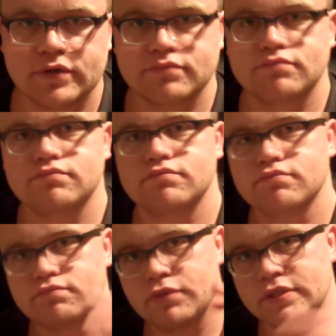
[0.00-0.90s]
one.
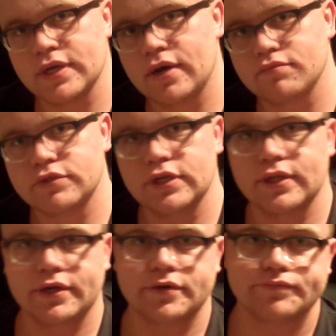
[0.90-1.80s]
Peace out. See you
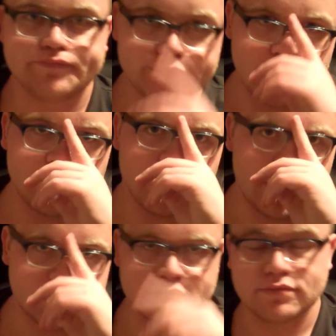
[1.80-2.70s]
later. Thank you for
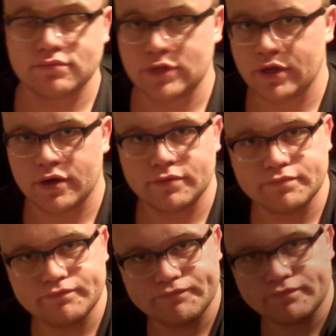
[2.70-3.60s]
watching. Take care.